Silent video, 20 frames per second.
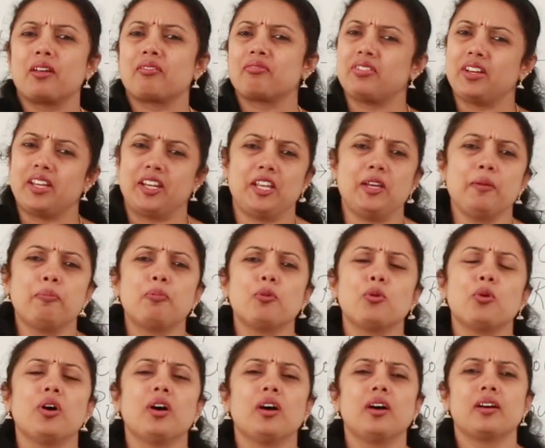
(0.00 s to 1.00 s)
are very
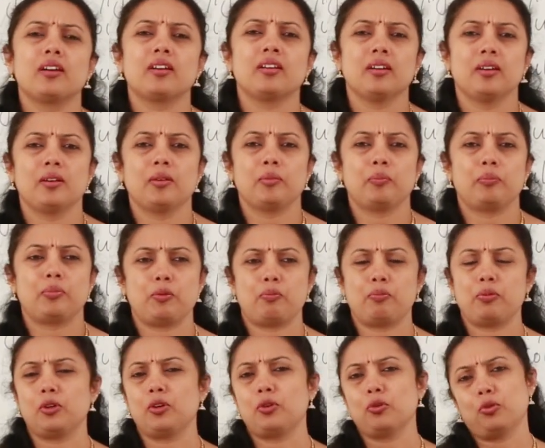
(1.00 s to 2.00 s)
poor,
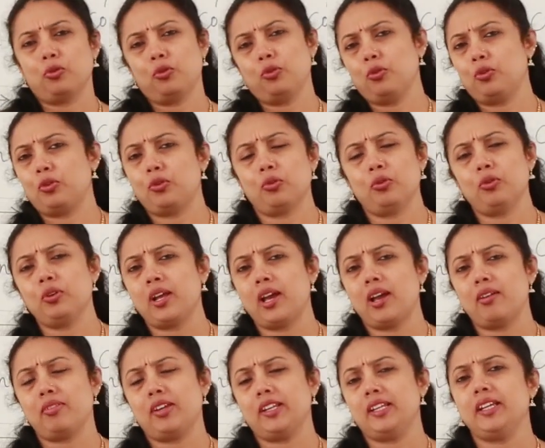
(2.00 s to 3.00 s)
people don't, don't
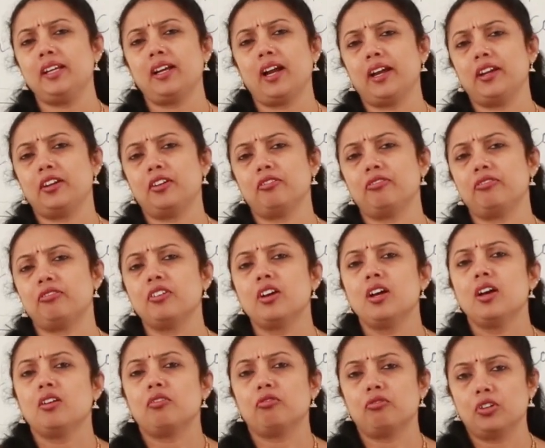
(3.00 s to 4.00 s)
have any kind of
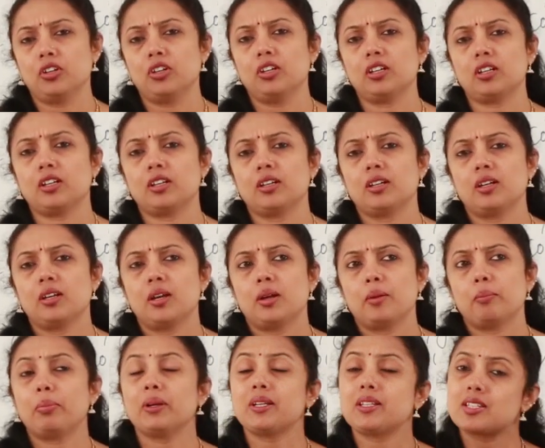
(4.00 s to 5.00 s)
work,
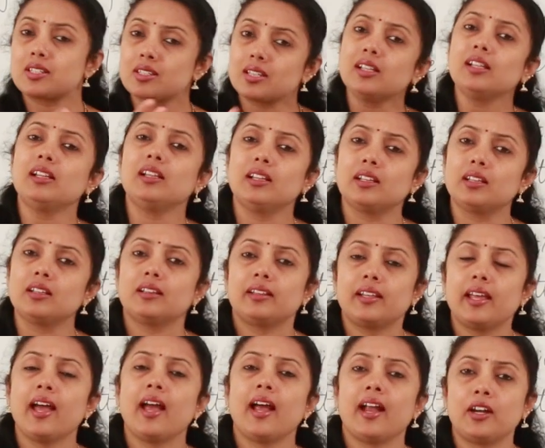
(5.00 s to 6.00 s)
but still
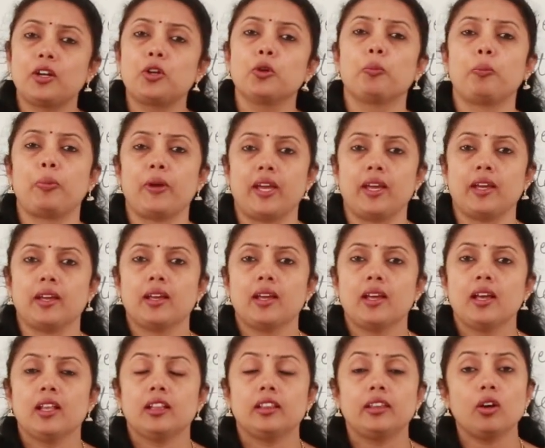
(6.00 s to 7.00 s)
they had to pay.
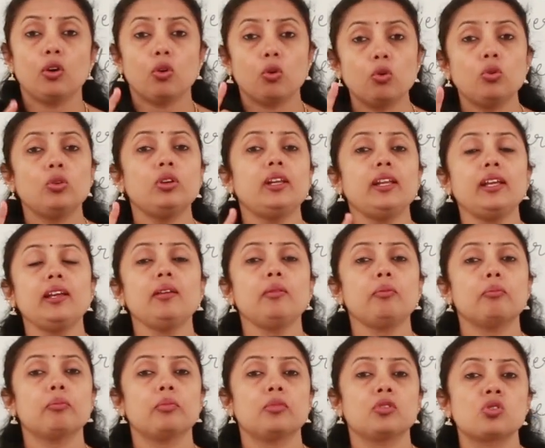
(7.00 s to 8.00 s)
The
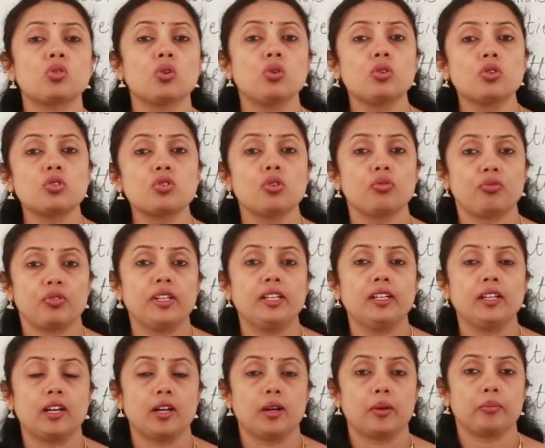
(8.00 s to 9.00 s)
only source of
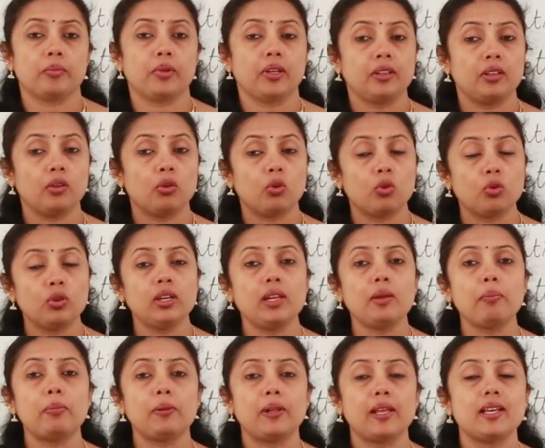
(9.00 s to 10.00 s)
income and the
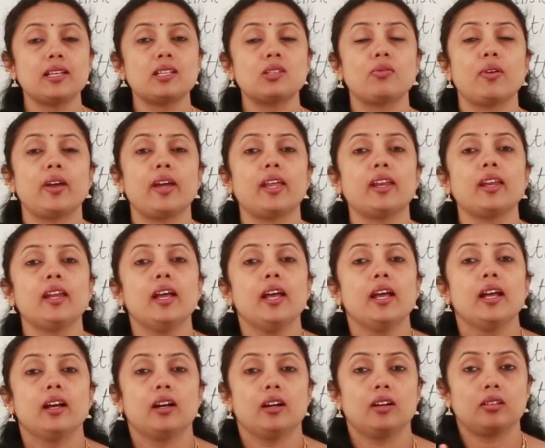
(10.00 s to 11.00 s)
only place where
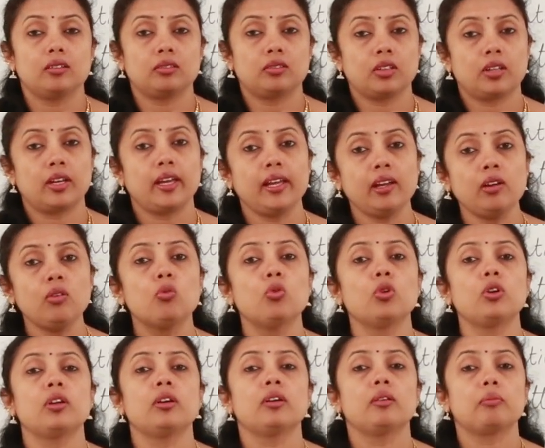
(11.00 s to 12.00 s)
uh, the king
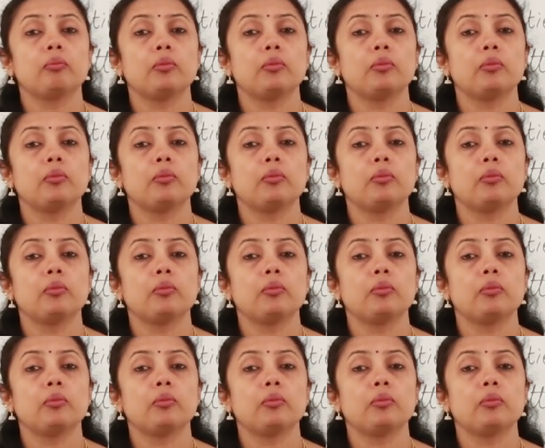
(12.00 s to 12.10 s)
would